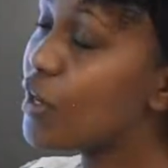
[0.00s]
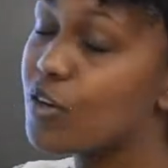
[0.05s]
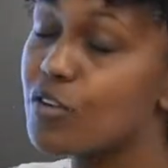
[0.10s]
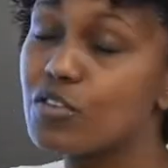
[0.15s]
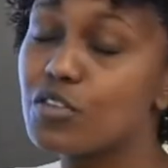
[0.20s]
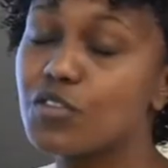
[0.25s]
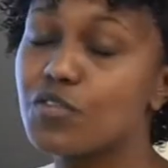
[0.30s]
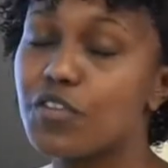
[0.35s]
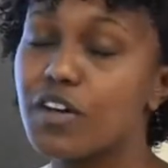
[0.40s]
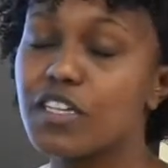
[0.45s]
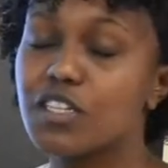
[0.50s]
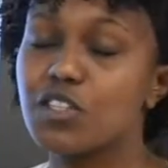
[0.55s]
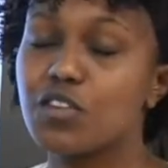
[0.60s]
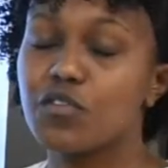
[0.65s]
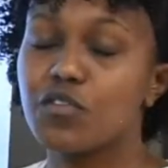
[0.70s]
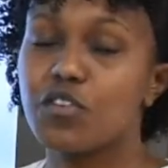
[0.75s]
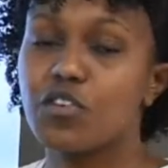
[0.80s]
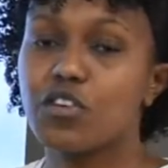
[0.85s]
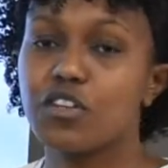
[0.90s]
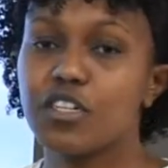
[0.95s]
we are going to first
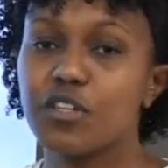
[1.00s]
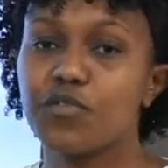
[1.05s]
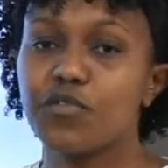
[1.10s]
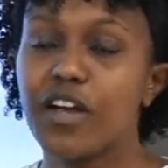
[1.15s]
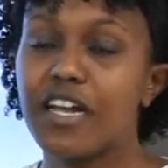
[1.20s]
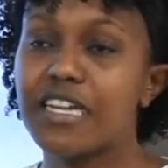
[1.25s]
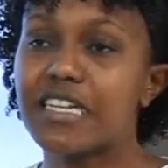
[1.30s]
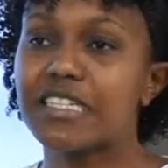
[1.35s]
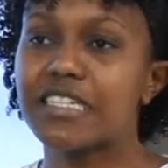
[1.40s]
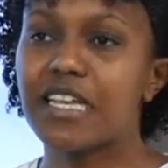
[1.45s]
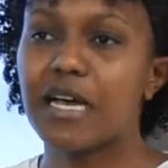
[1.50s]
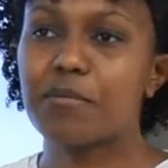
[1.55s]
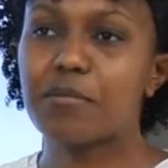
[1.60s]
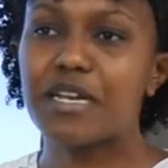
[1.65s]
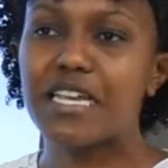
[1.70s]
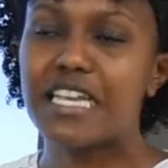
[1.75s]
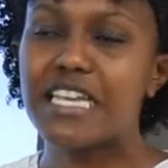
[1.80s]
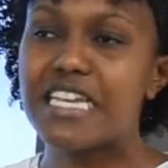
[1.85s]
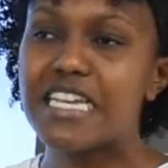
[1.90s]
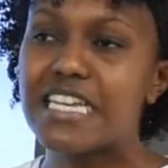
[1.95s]
of all define
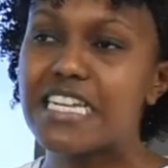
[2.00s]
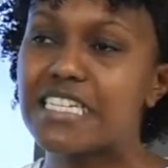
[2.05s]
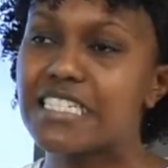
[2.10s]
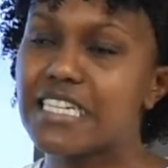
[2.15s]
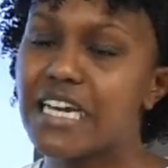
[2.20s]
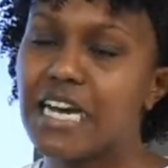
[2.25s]
some key